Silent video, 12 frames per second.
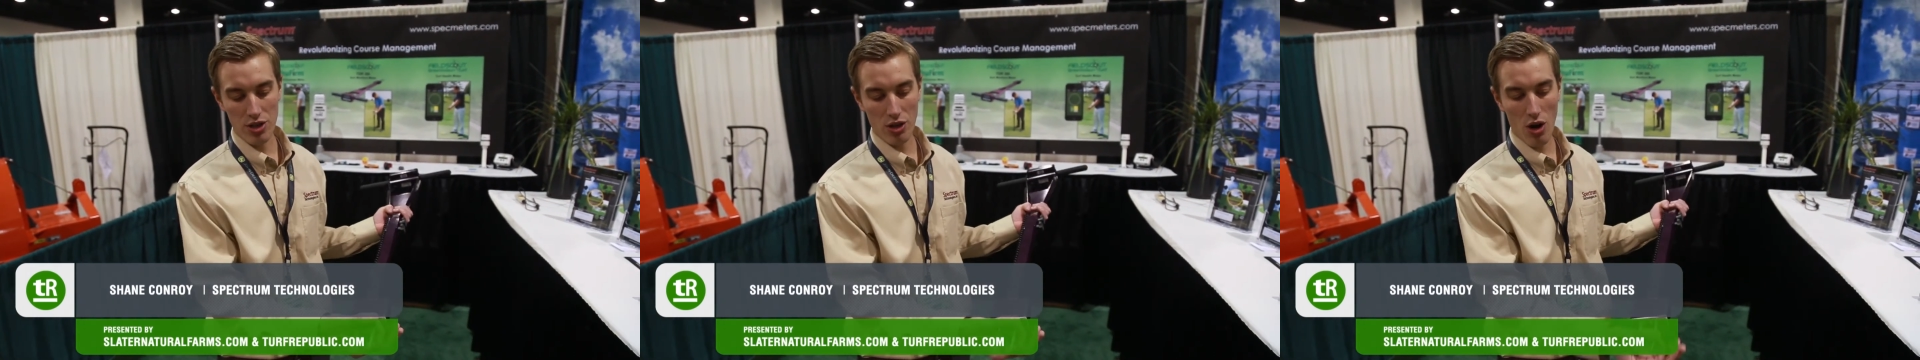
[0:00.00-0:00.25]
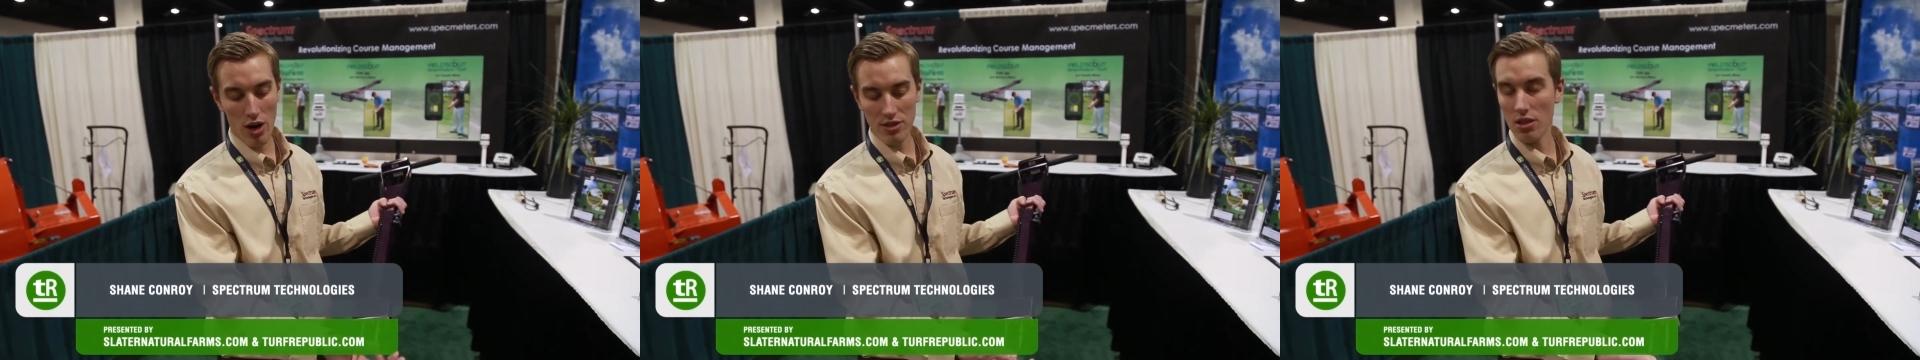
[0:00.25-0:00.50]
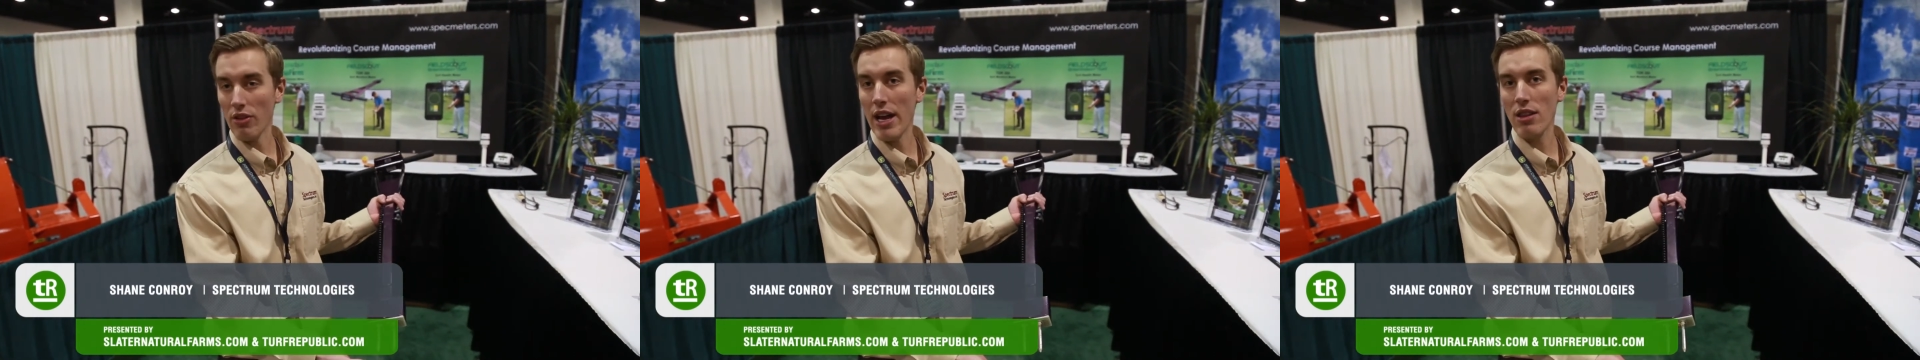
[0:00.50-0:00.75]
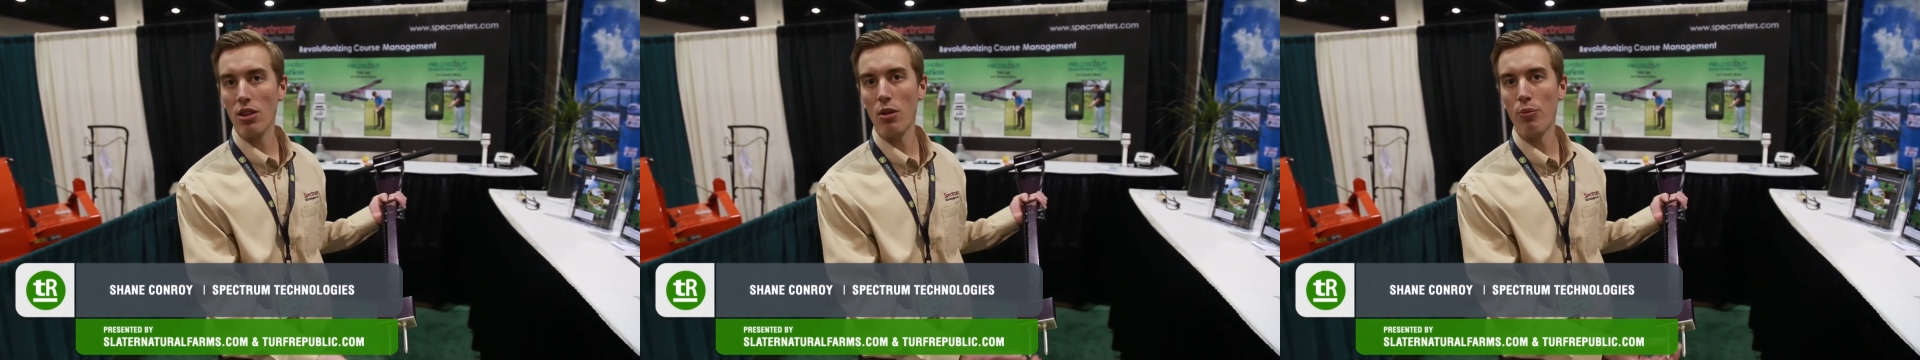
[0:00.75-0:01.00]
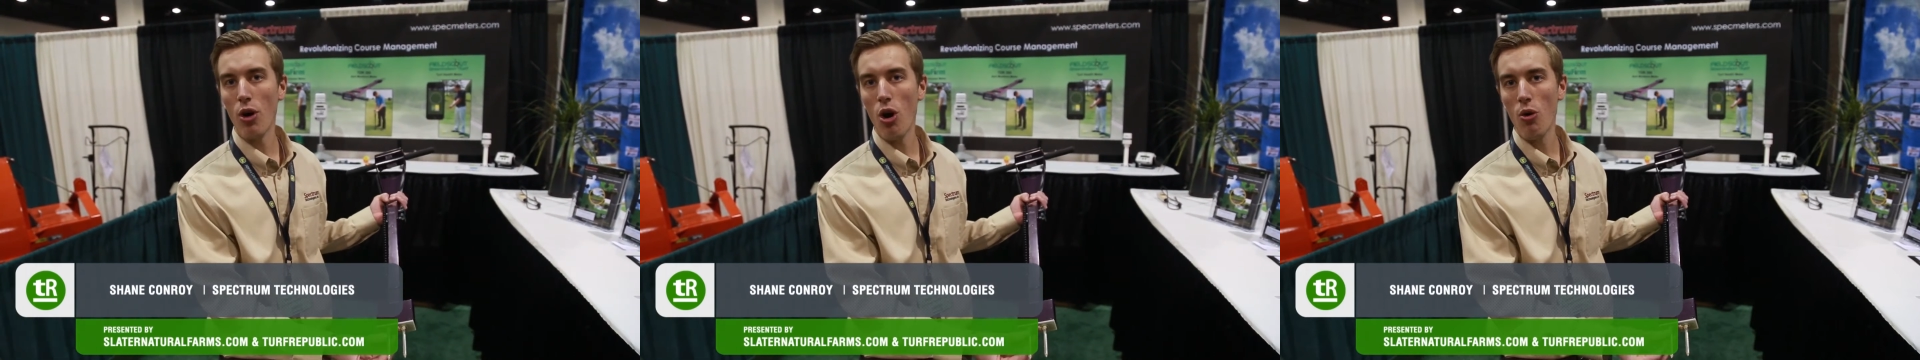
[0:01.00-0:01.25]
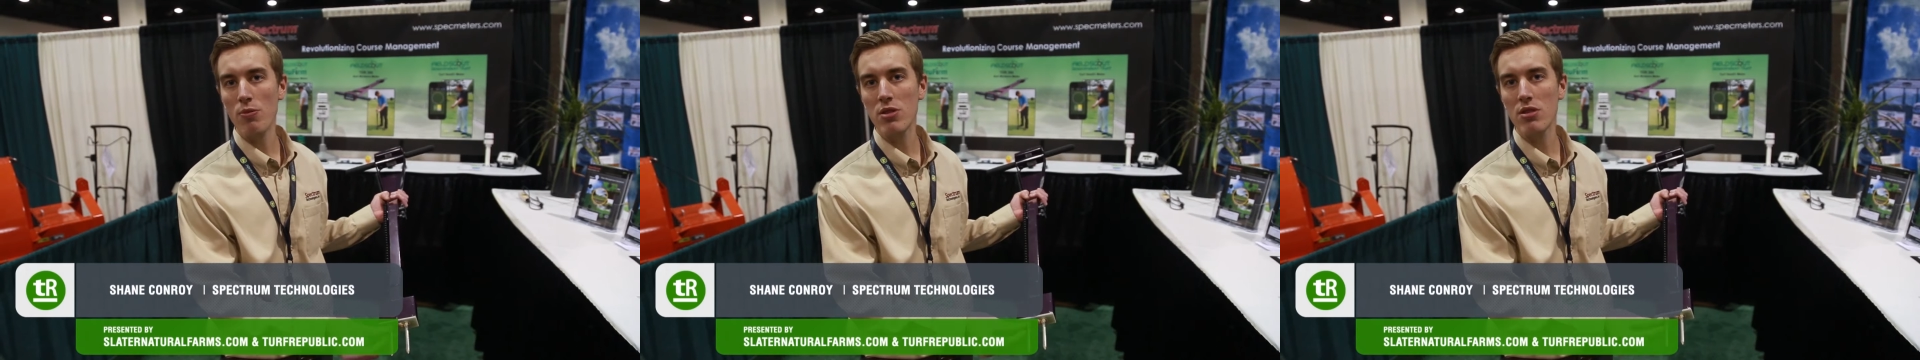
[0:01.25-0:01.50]
across the length of the
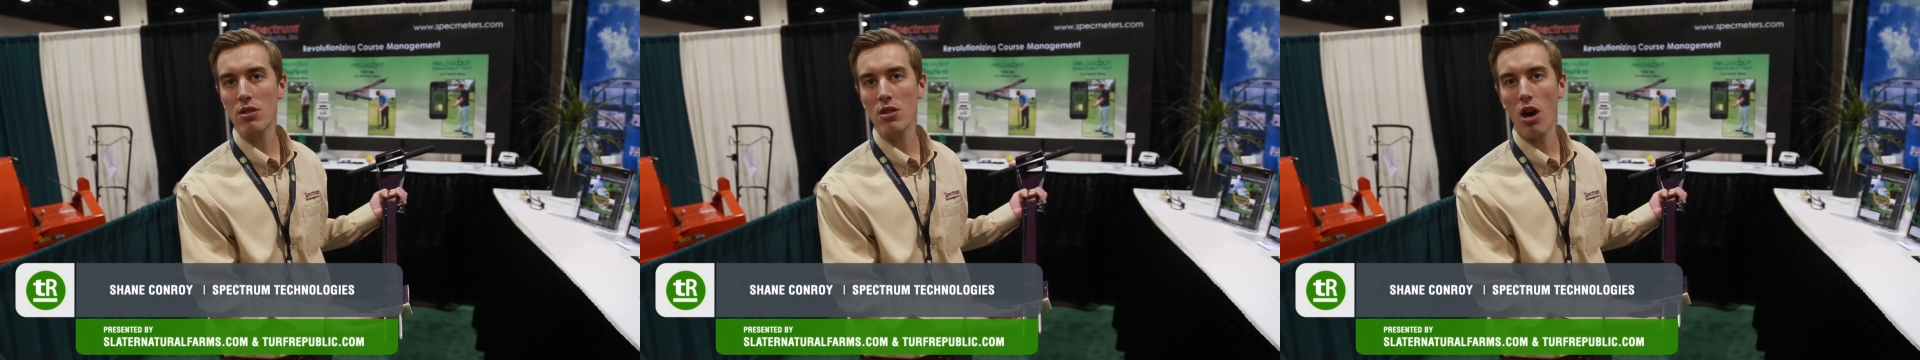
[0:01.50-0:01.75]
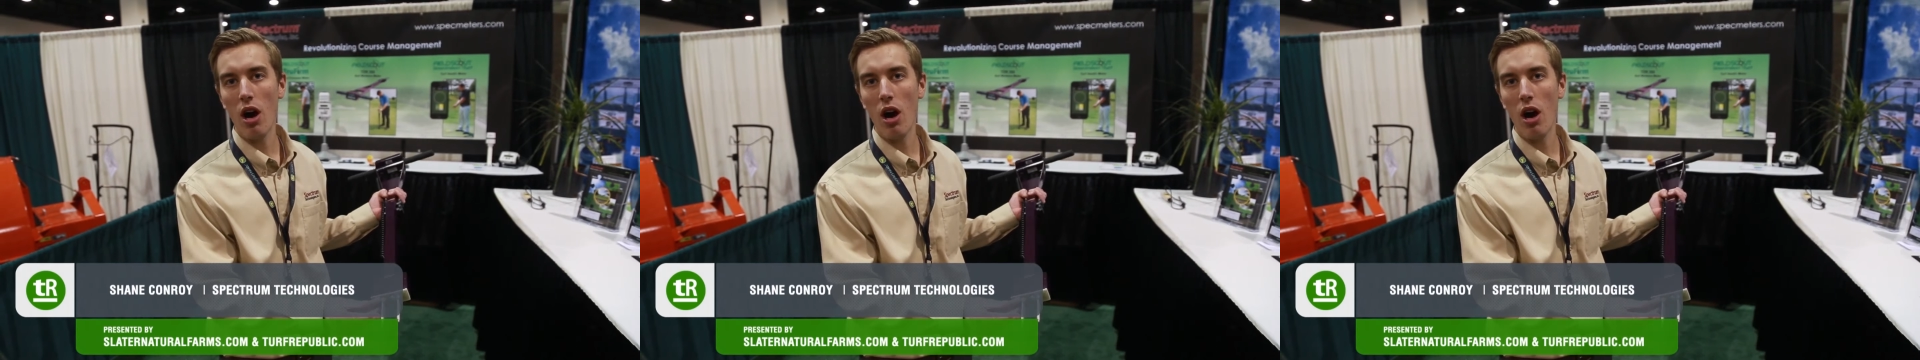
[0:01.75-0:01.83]
probes,